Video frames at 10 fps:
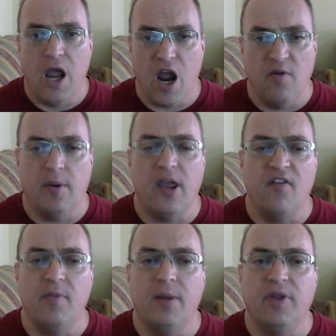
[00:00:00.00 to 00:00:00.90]
every,
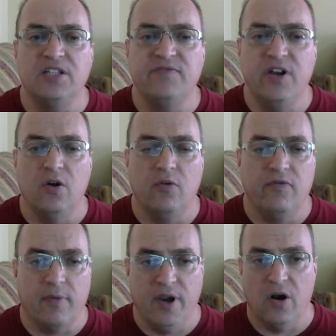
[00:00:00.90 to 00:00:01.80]
everybody plays veto
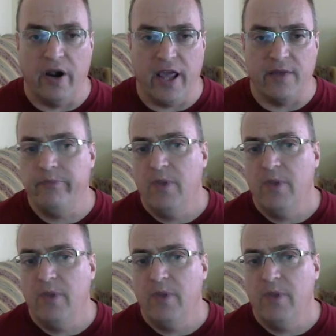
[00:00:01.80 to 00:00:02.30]
from here on in.